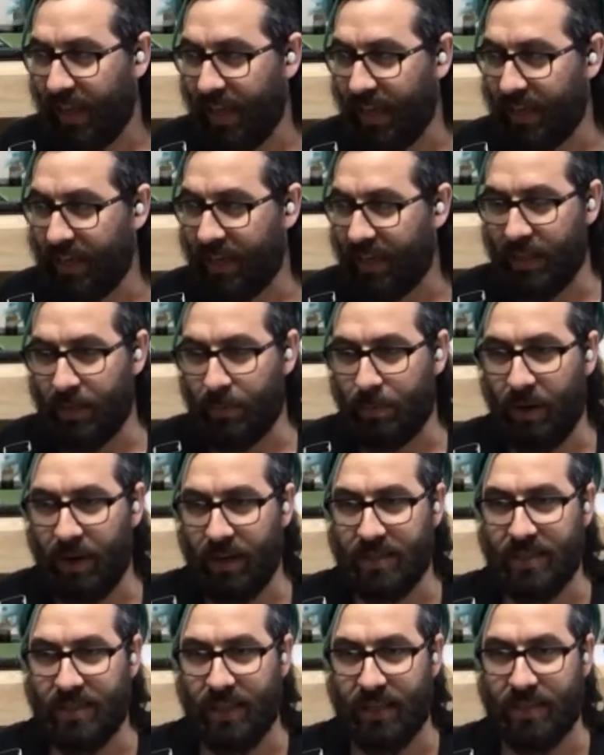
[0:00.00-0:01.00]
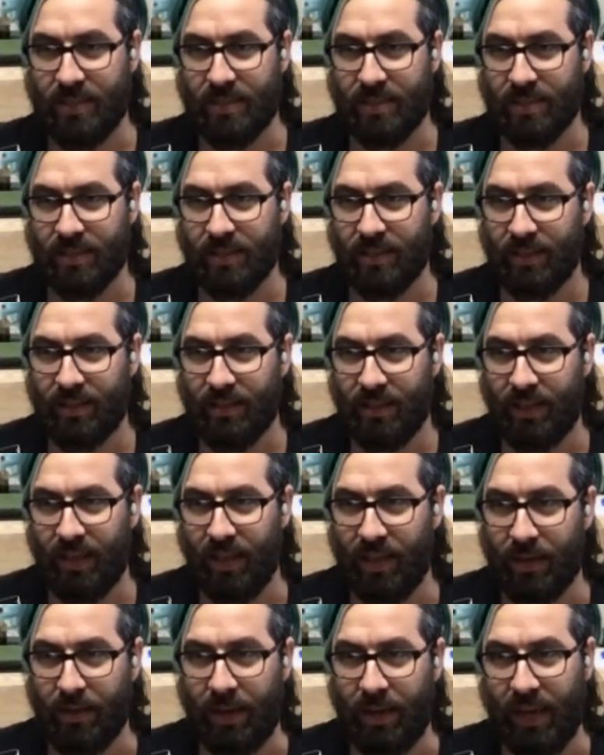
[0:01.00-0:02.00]
And in the process,
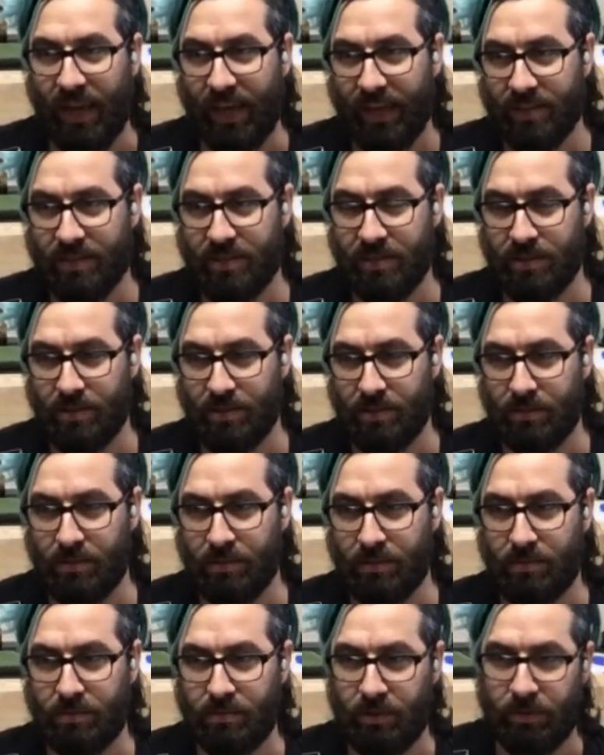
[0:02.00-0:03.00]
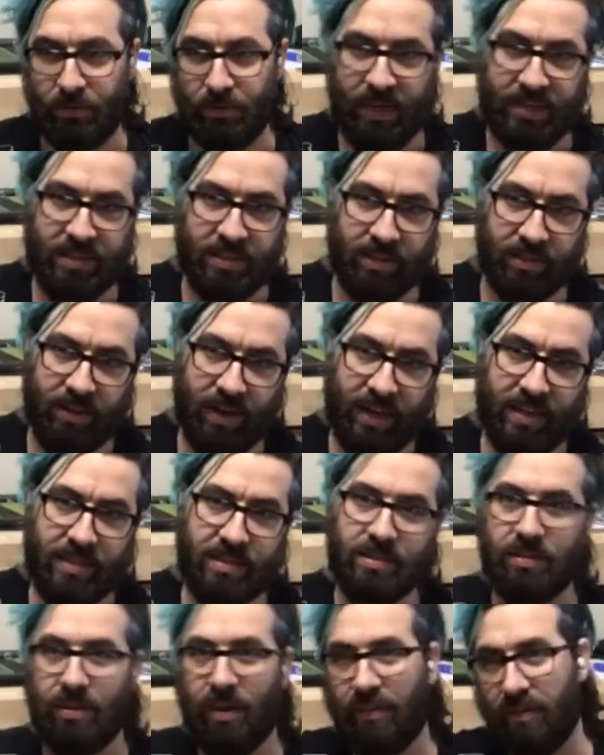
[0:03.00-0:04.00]
I had to, you raise the
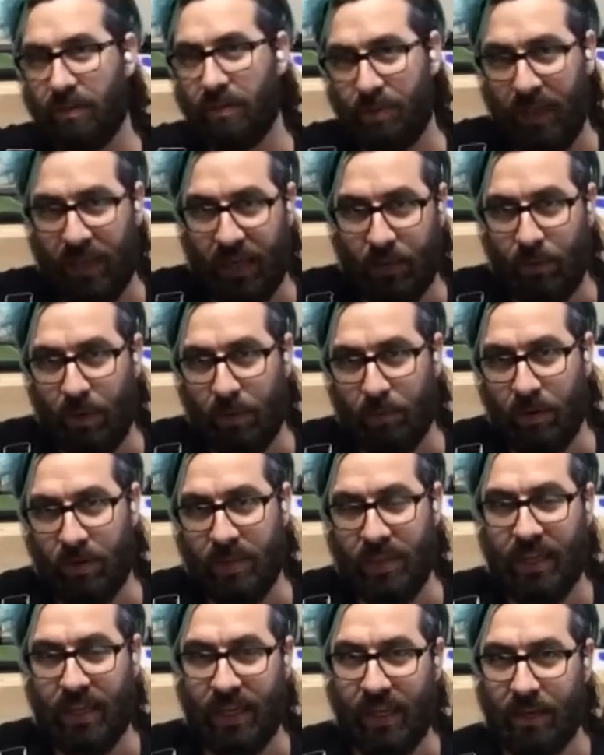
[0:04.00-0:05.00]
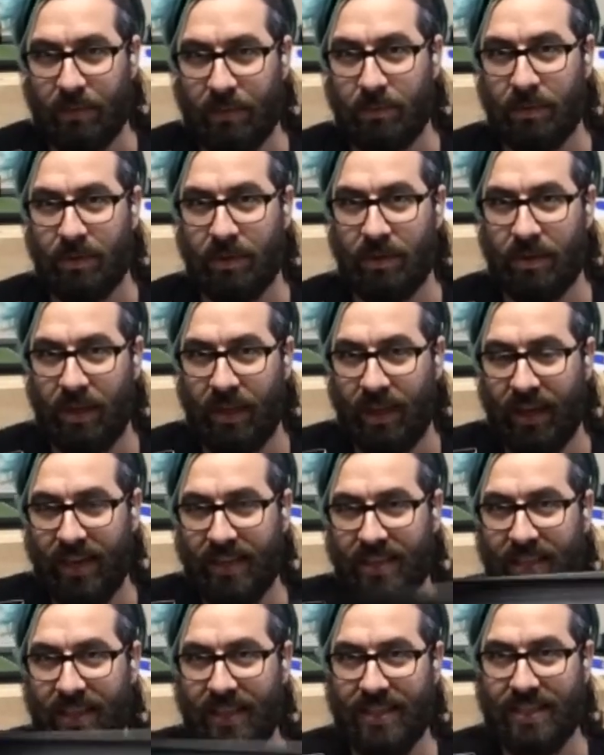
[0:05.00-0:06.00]
grains, so you have to plane it one more time. And
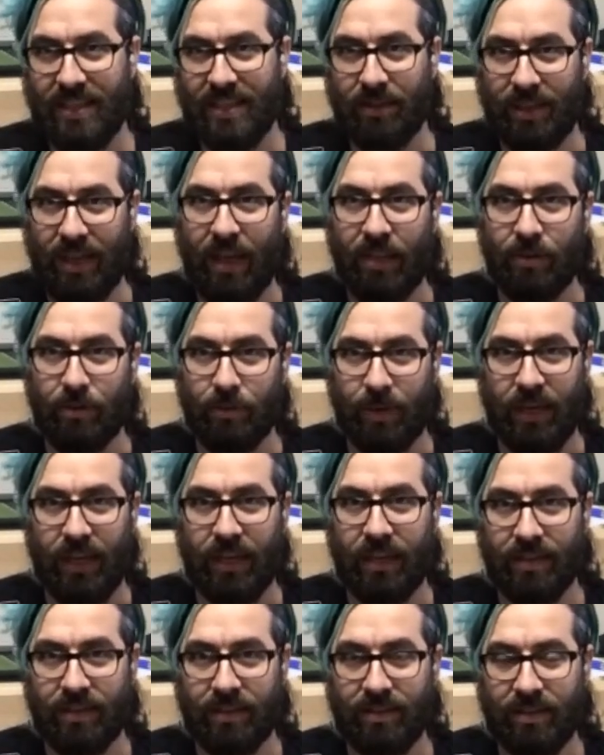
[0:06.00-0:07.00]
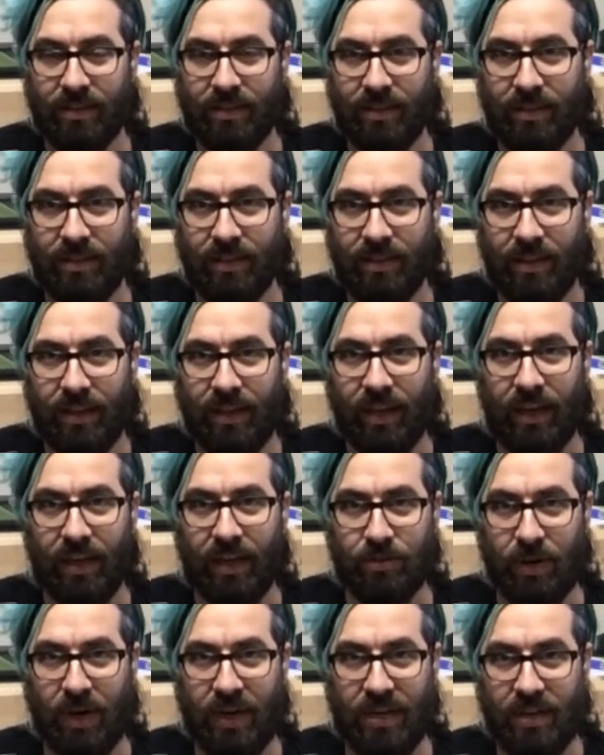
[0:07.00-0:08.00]
I set this down the other way and
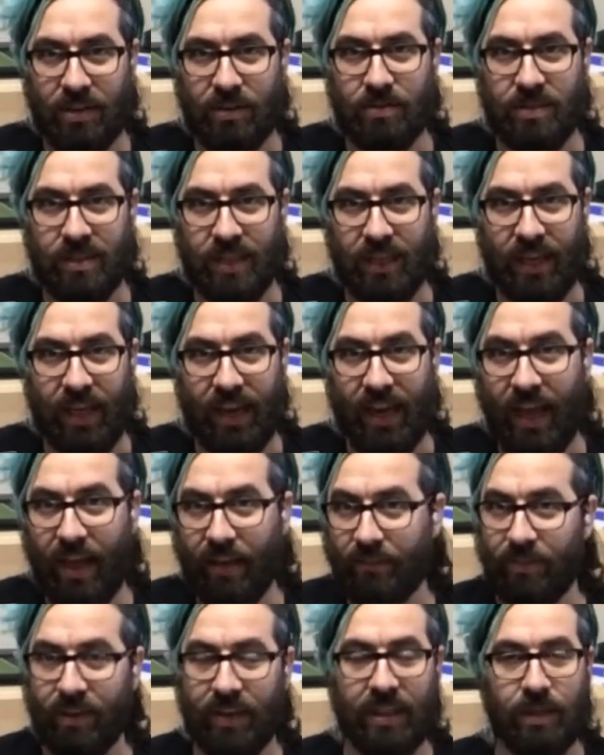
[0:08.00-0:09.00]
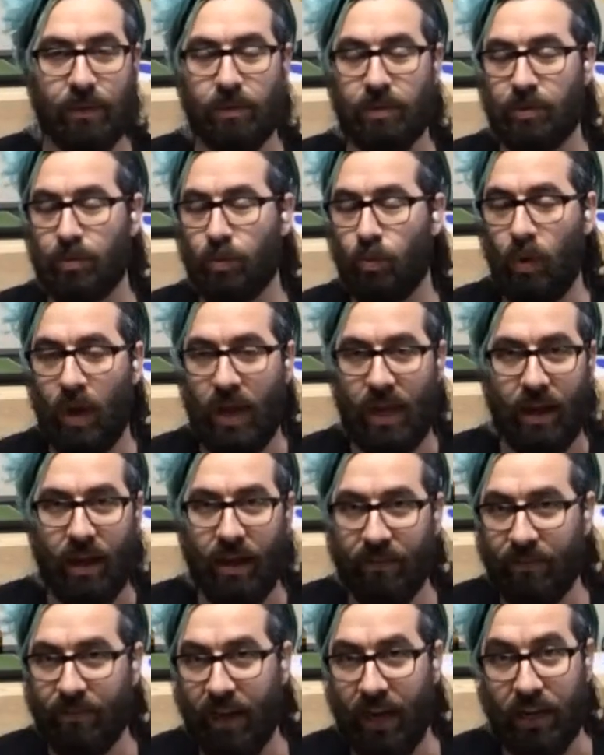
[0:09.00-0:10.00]
I tried to use it and everything was way
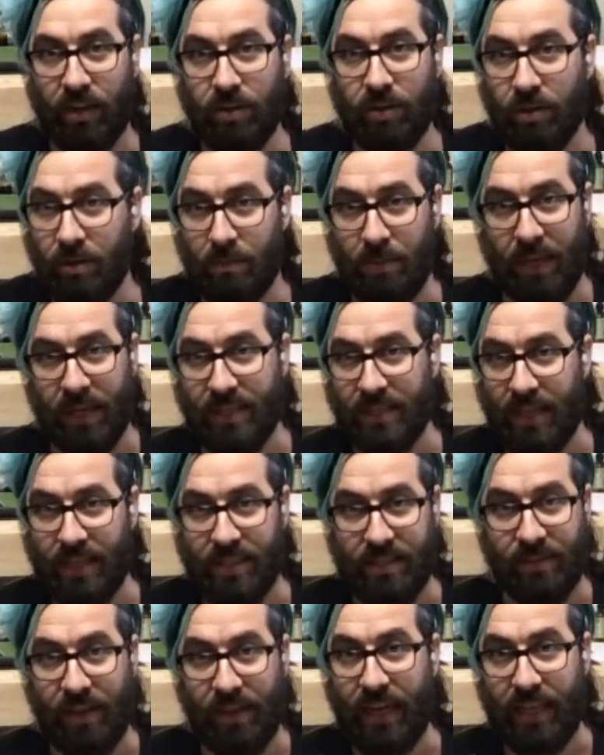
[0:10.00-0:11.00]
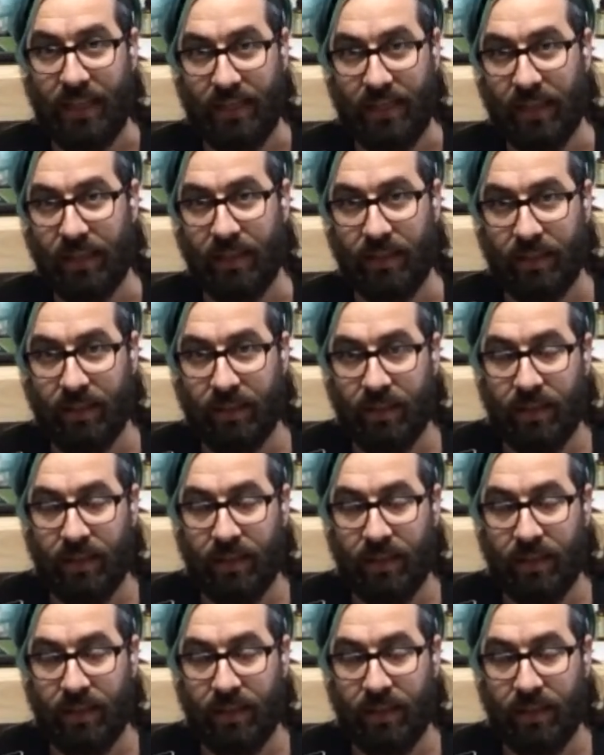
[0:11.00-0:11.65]
off and I couldn't make sense of anything.